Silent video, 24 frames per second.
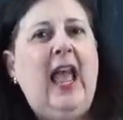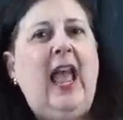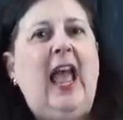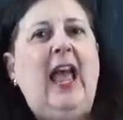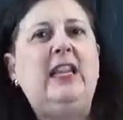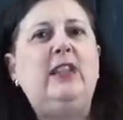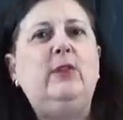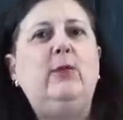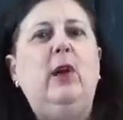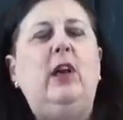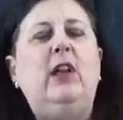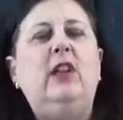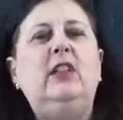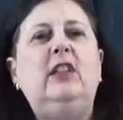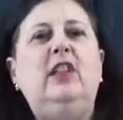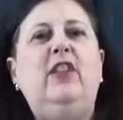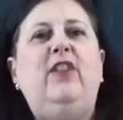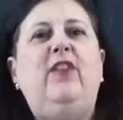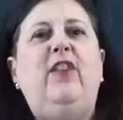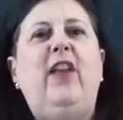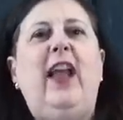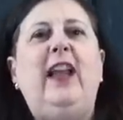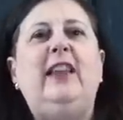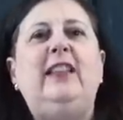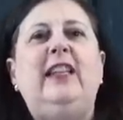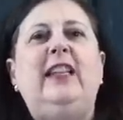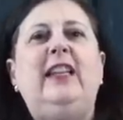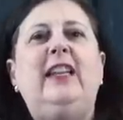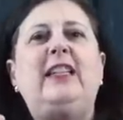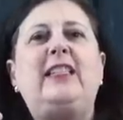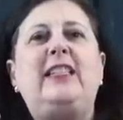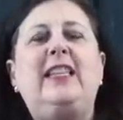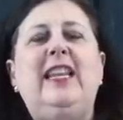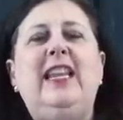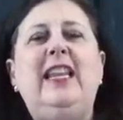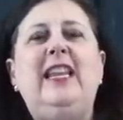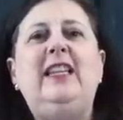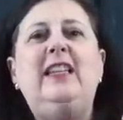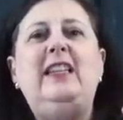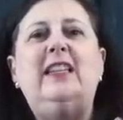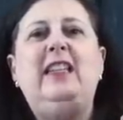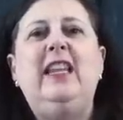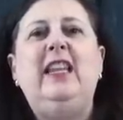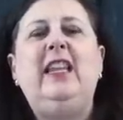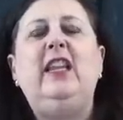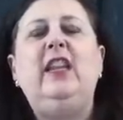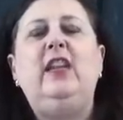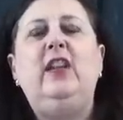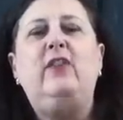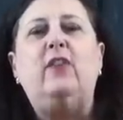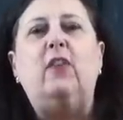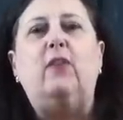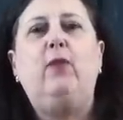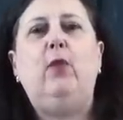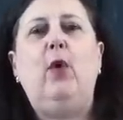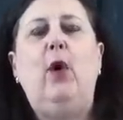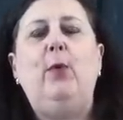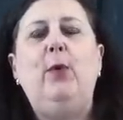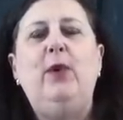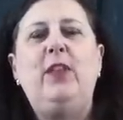as well as the fact that it's indicative of what